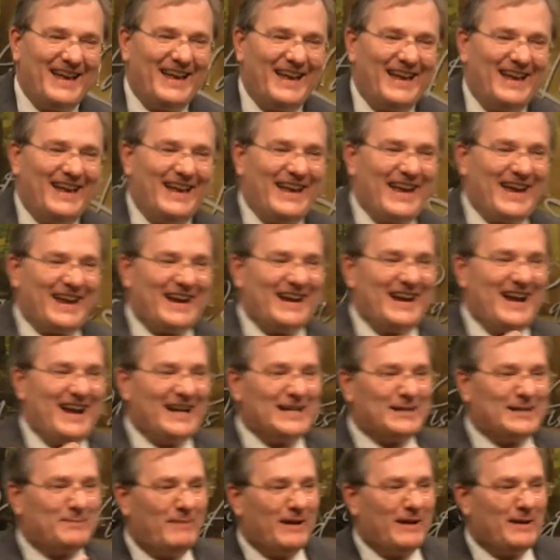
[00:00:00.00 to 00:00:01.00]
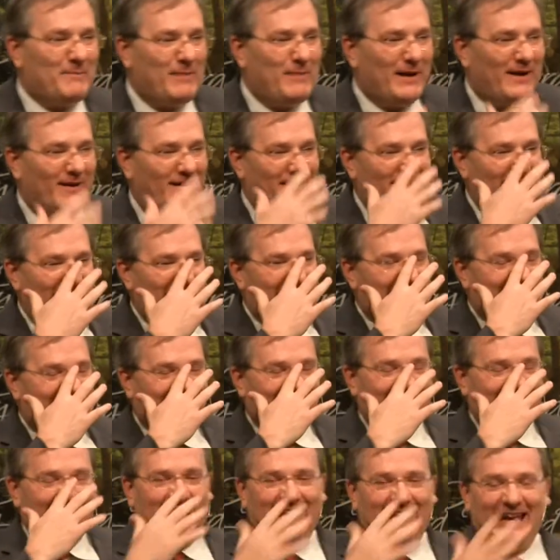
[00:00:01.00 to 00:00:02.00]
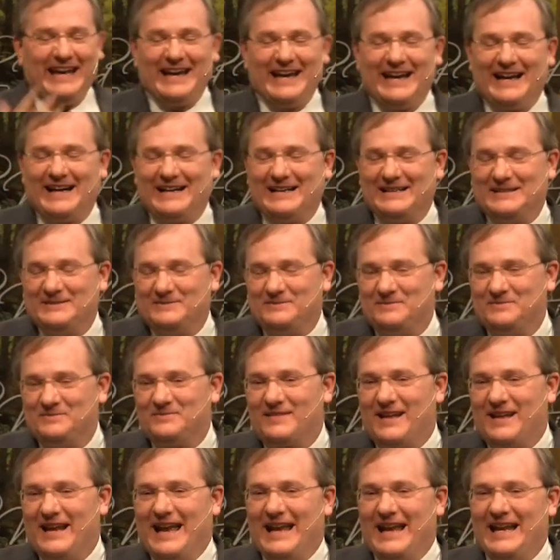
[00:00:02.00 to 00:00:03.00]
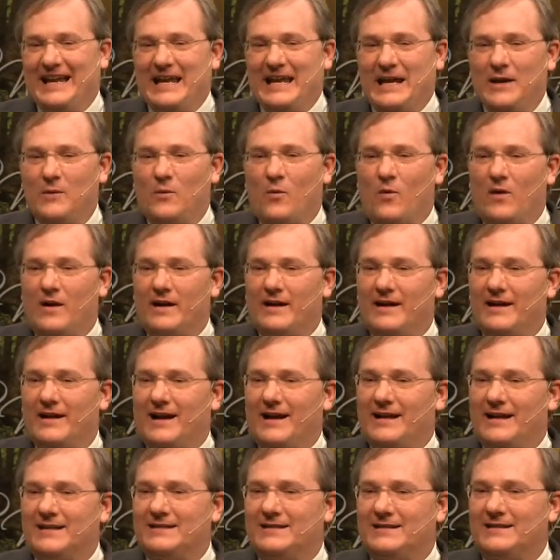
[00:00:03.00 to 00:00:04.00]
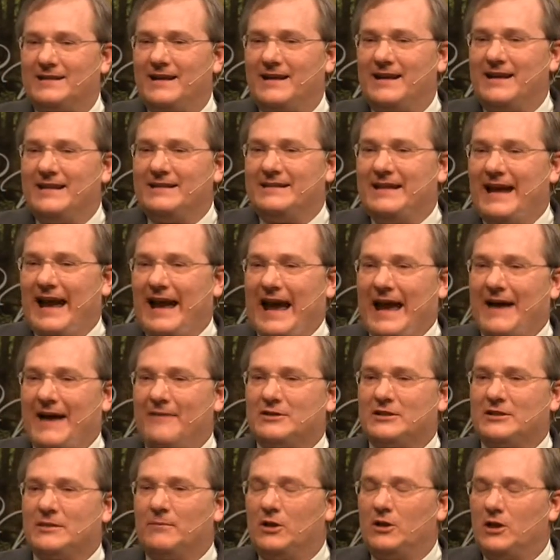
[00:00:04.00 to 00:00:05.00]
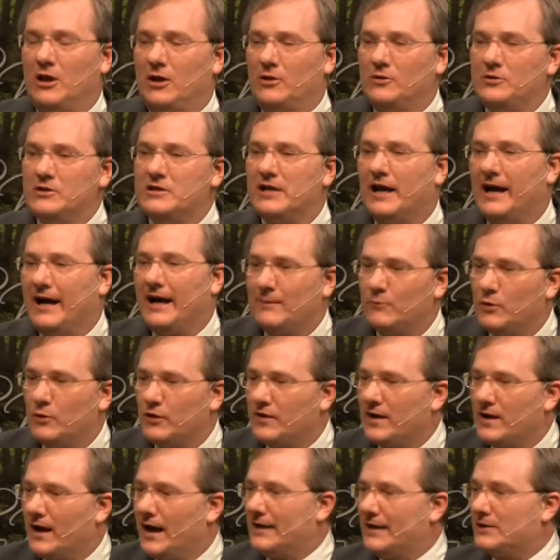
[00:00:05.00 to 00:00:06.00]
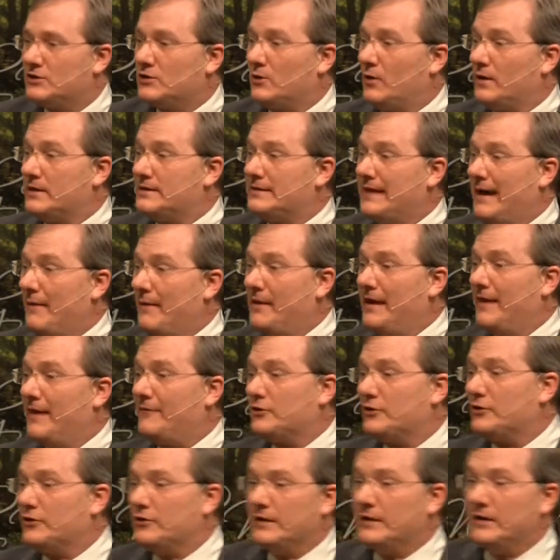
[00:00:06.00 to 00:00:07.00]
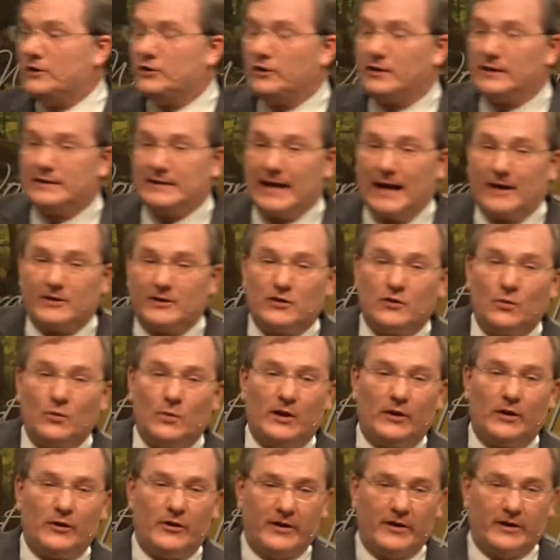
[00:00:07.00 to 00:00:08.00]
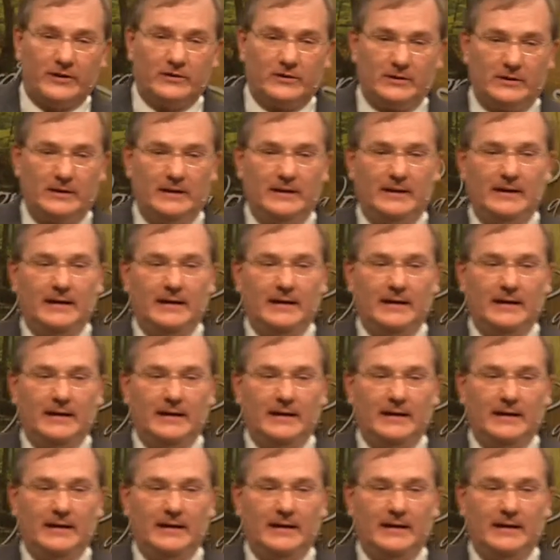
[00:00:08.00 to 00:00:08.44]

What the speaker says: He had a nice big beard, and he wanted us to have some alone time with God. So on Sabbath afternoon, he took us out to the wilderness.